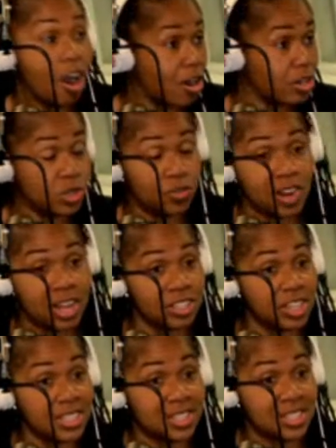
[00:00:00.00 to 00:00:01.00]
our juvenile
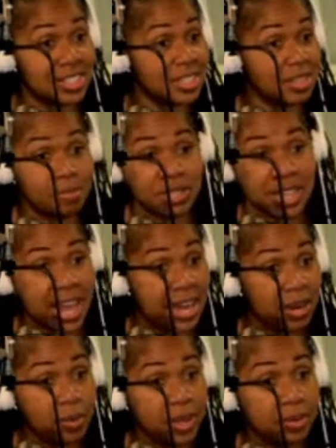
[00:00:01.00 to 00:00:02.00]
justice system is inadequate.